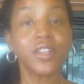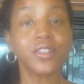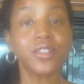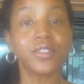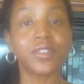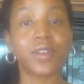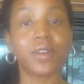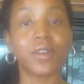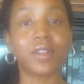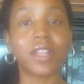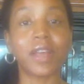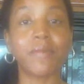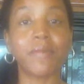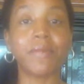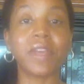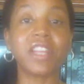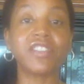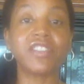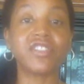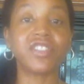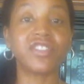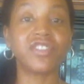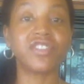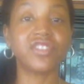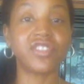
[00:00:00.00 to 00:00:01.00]
So let
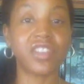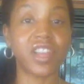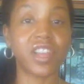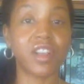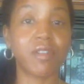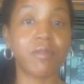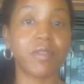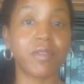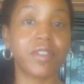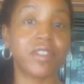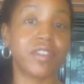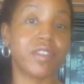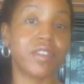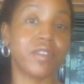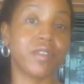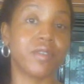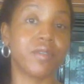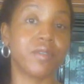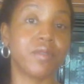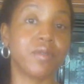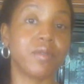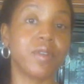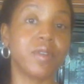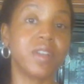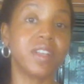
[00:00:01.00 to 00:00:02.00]
me just share with
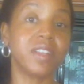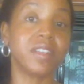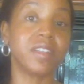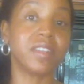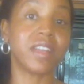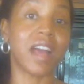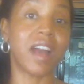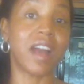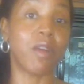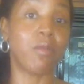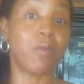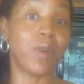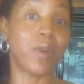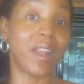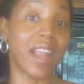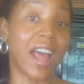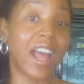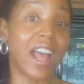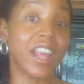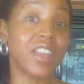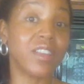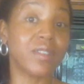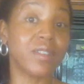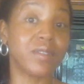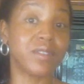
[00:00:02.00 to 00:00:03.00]
you what
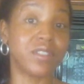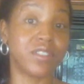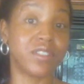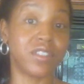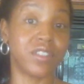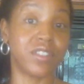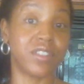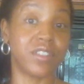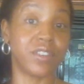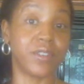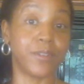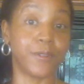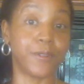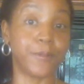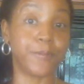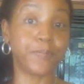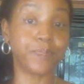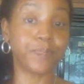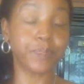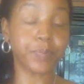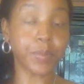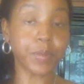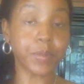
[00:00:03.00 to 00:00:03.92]
I used to do